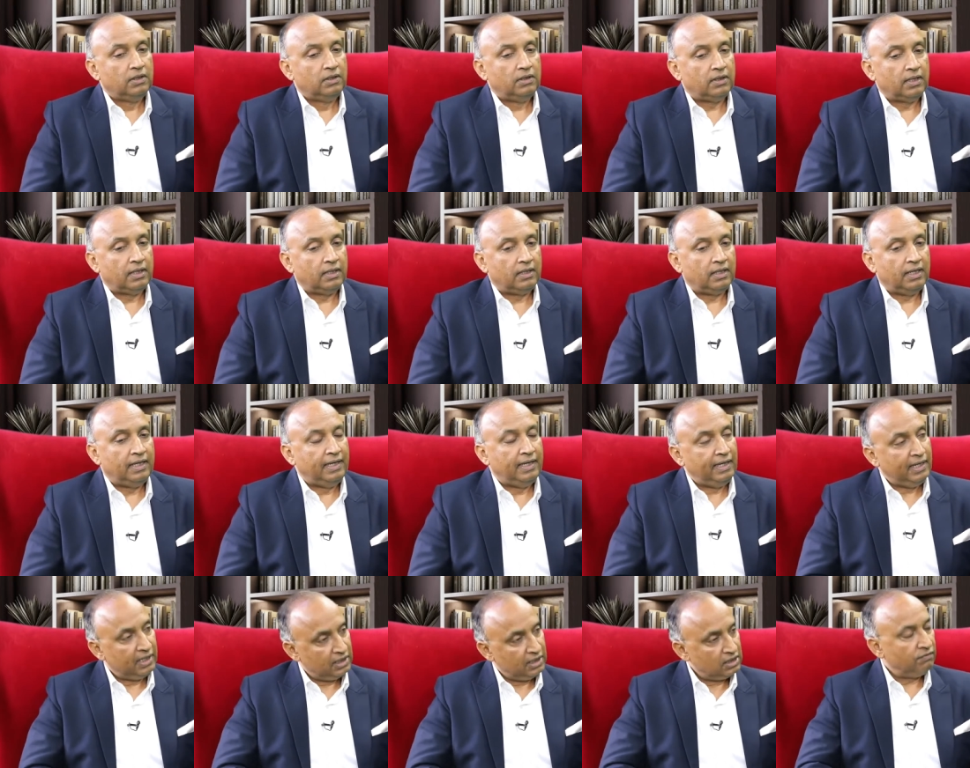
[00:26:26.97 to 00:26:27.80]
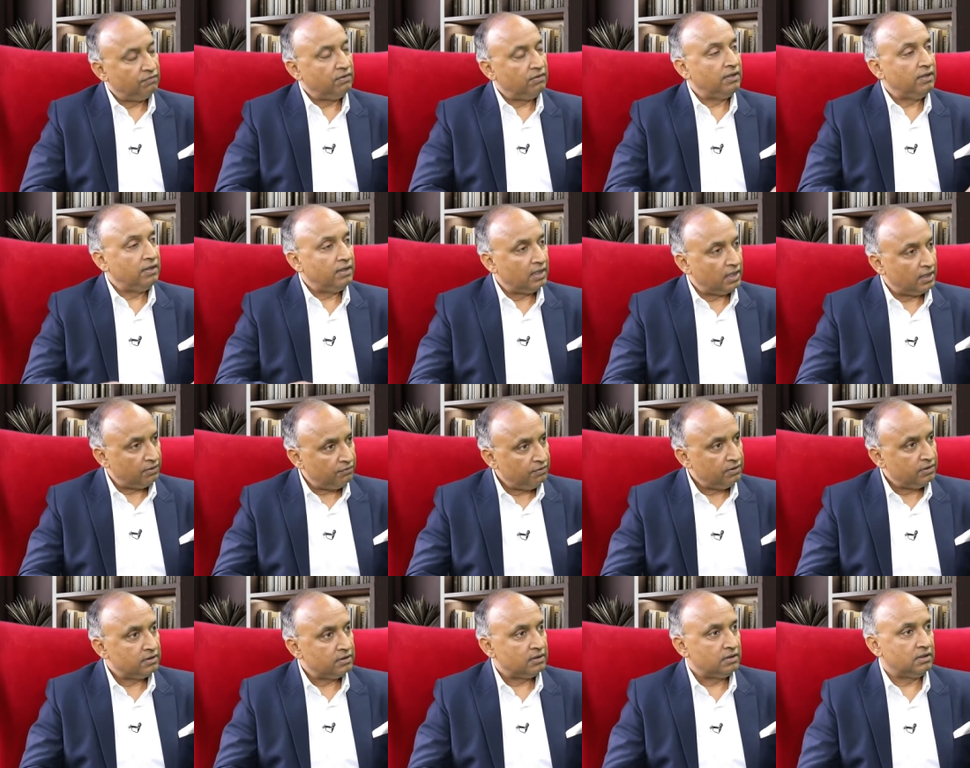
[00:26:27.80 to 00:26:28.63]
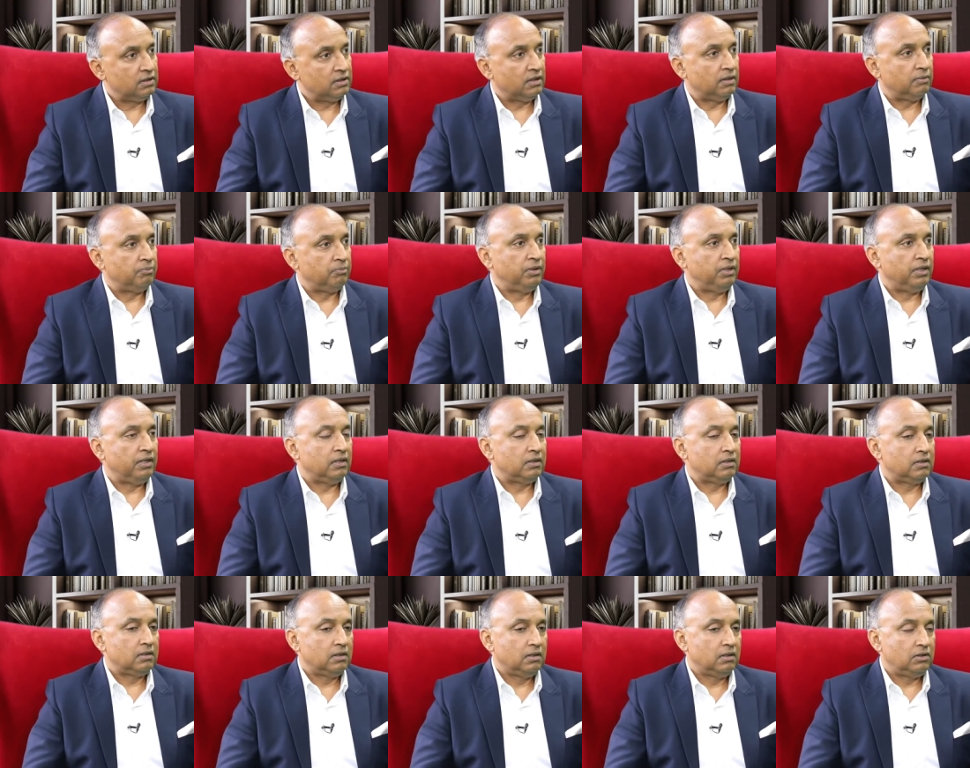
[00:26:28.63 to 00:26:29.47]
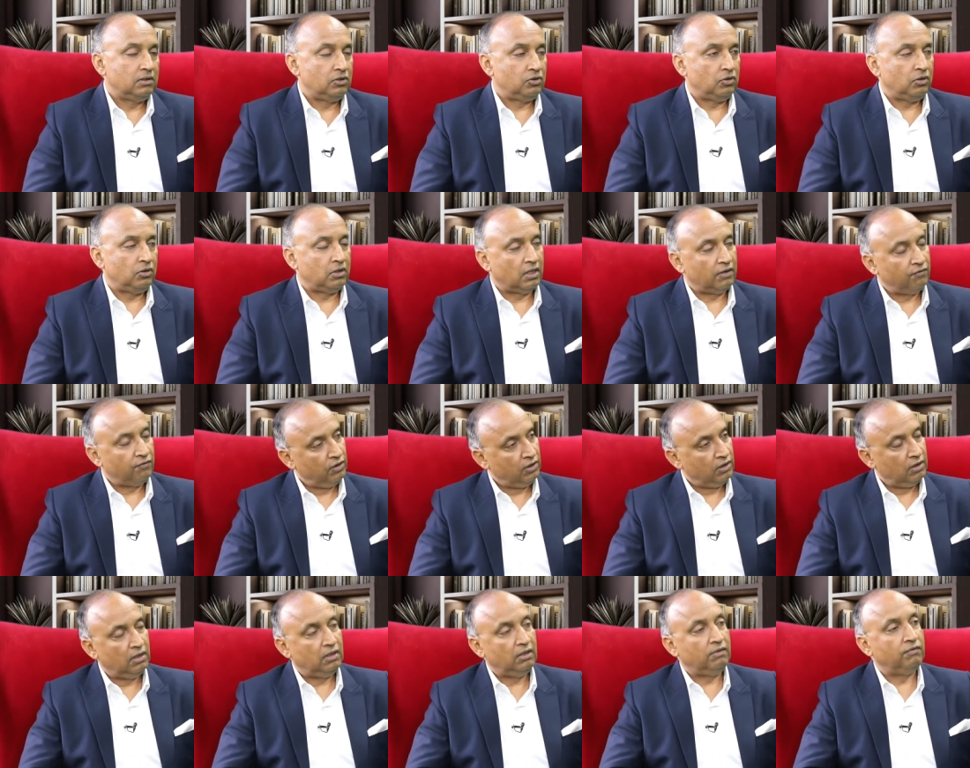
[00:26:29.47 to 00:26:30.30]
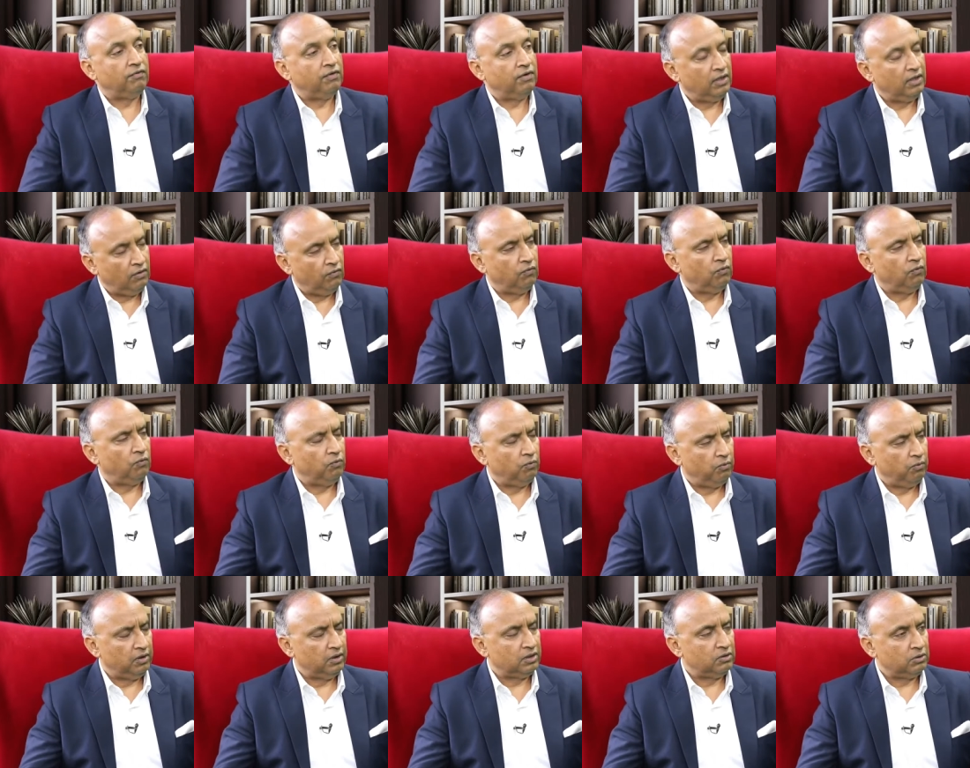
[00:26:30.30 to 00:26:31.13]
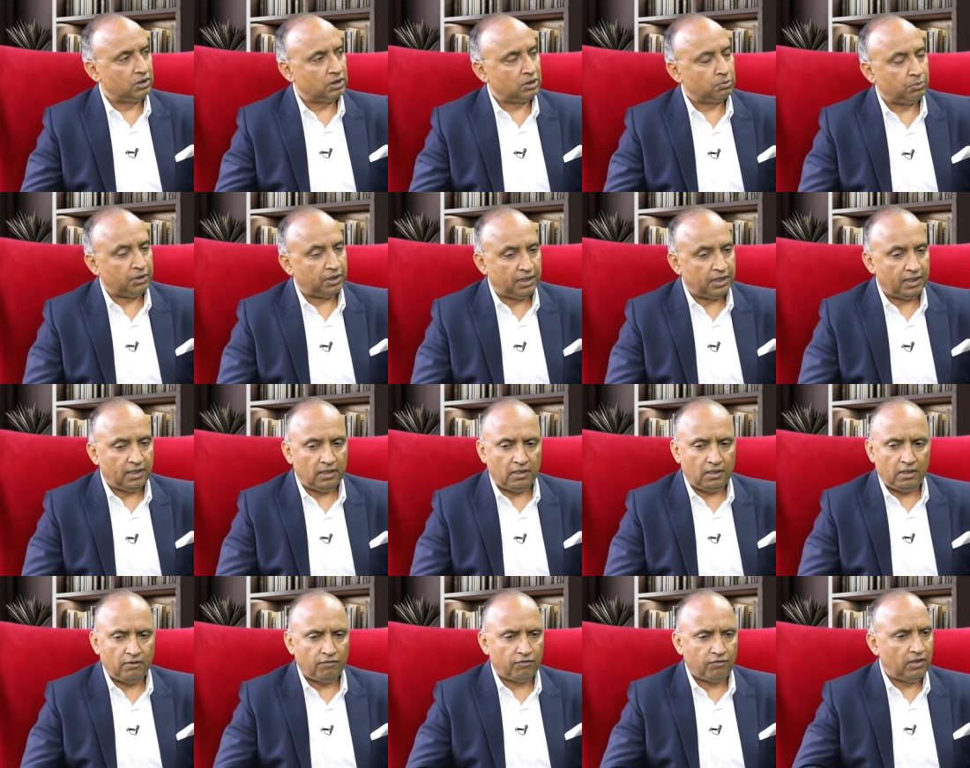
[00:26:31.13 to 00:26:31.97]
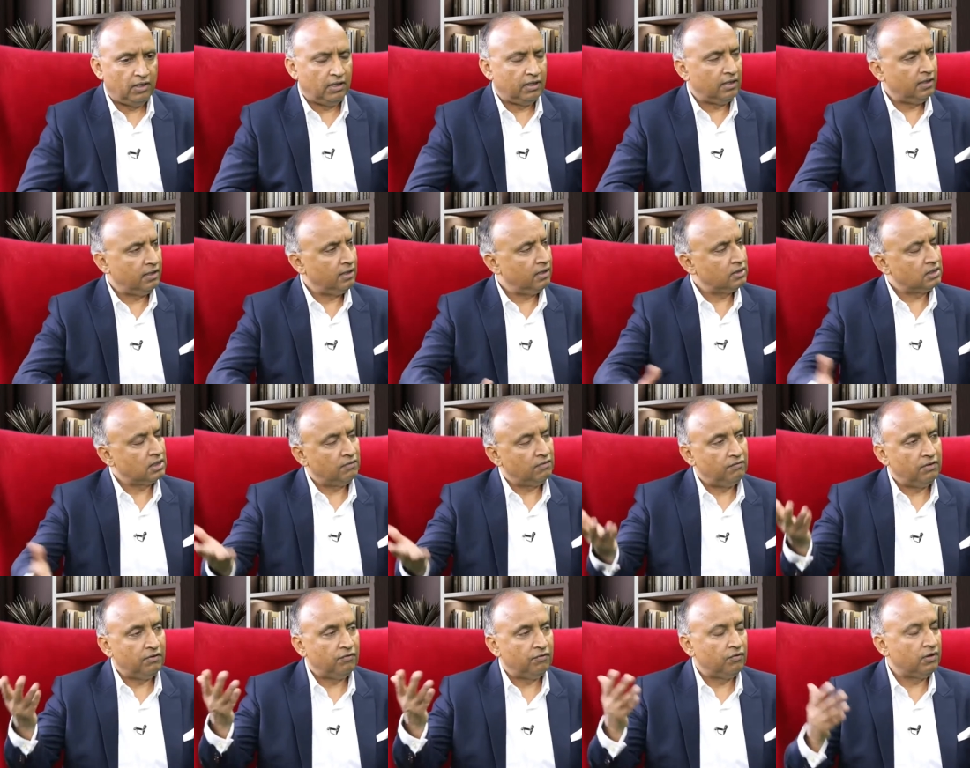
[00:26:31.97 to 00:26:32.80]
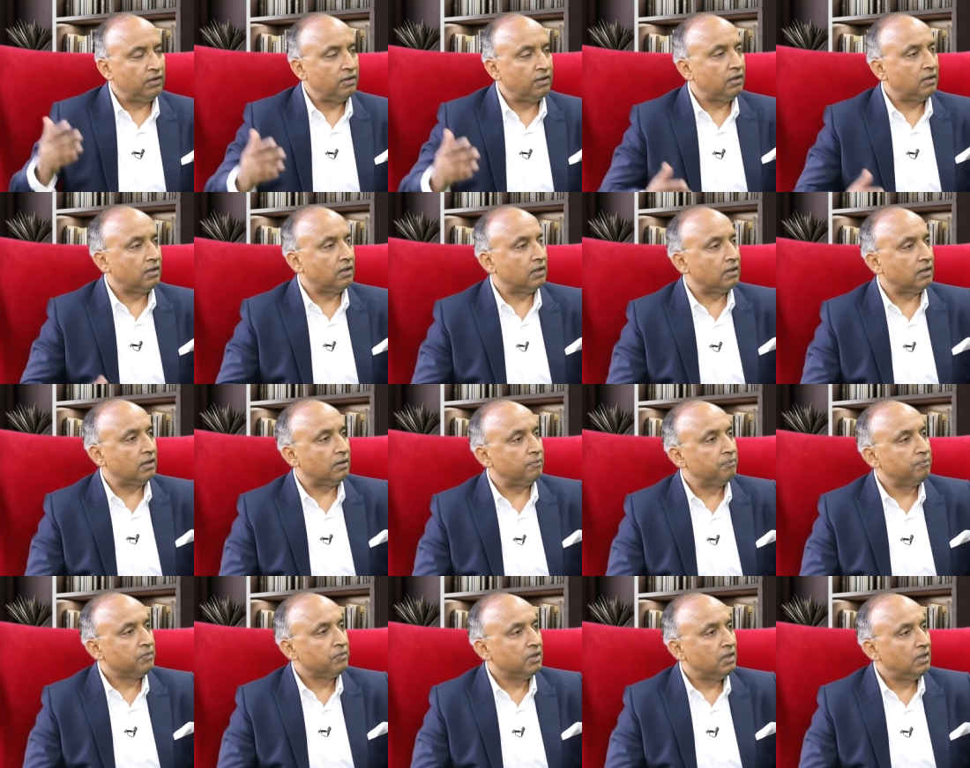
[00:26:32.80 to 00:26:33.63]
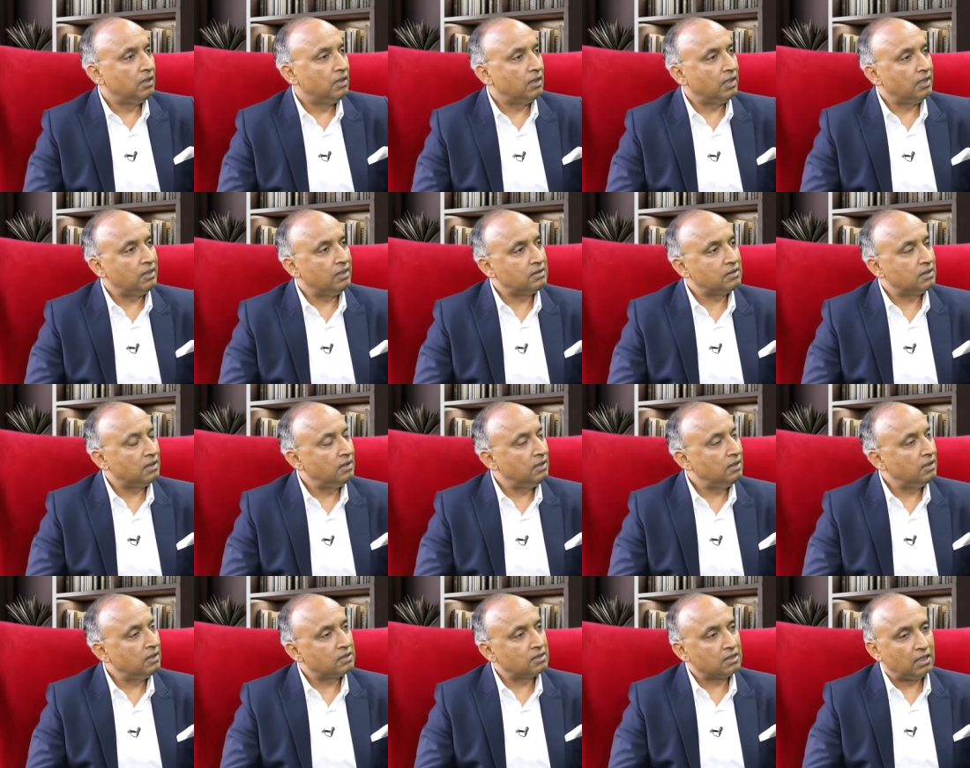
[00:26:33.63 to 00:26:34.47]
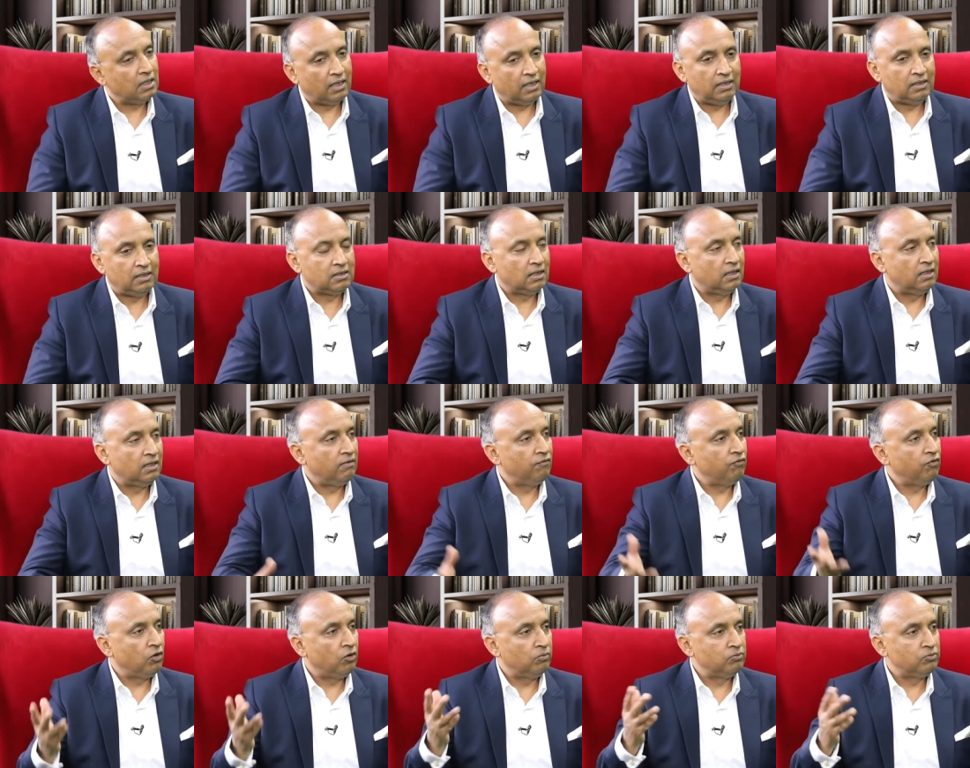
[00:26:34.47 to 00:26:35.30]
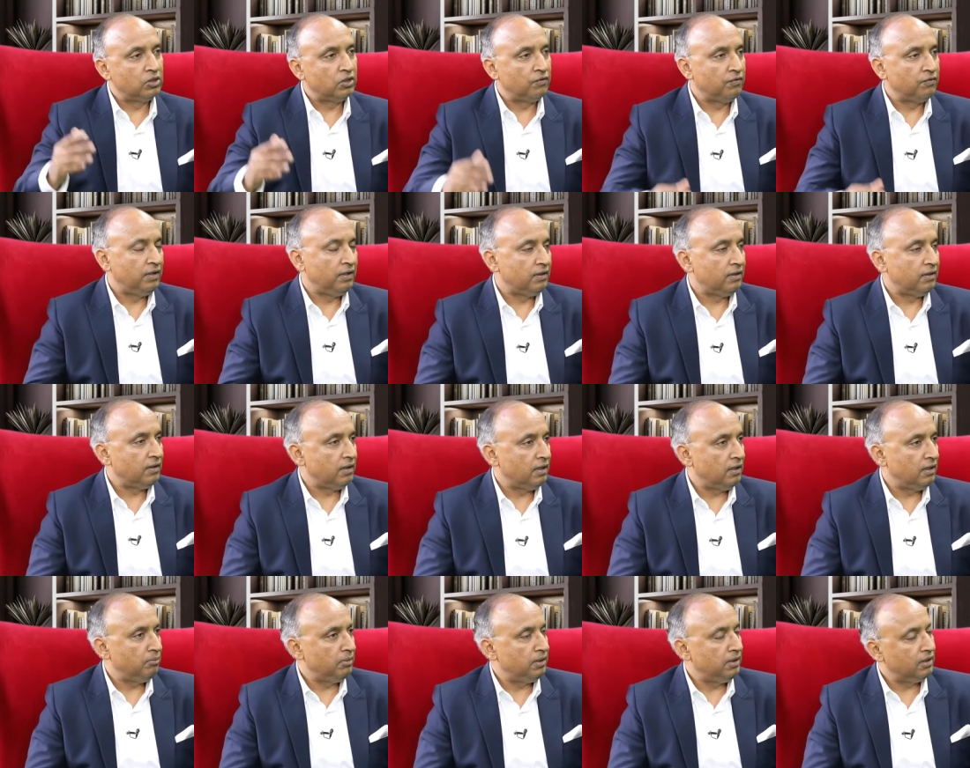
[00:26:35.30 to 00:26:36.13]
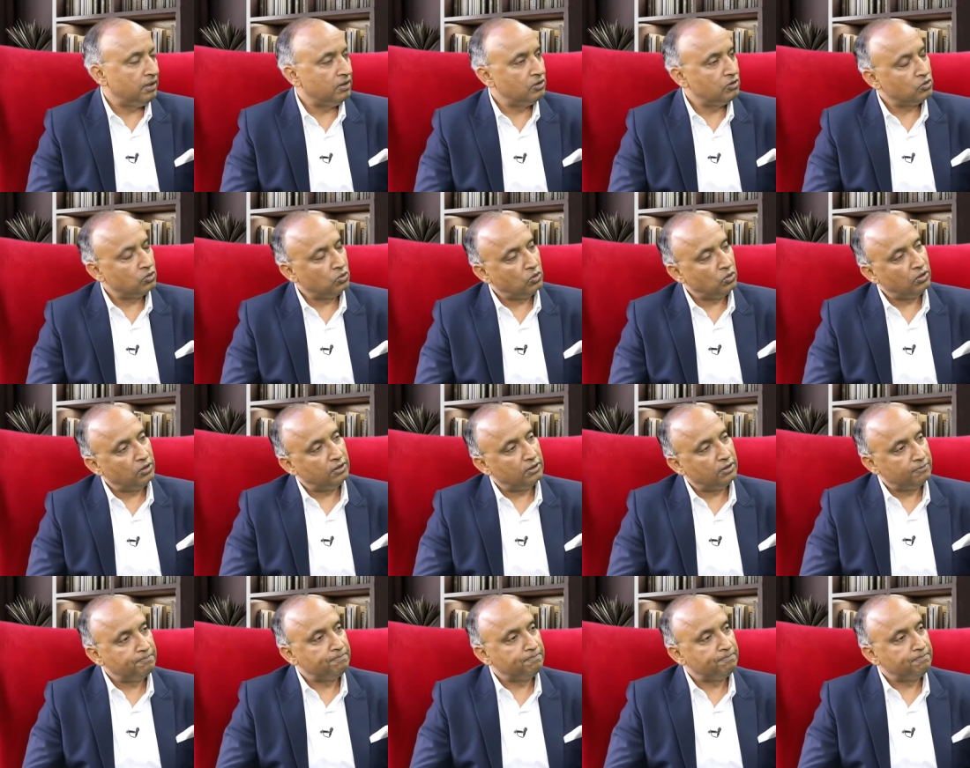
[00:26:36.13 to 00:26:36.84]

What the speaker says: that India is a very diverse place, geographically very spread, and different areas have different likes and dislikes and forms of entertainment and so on.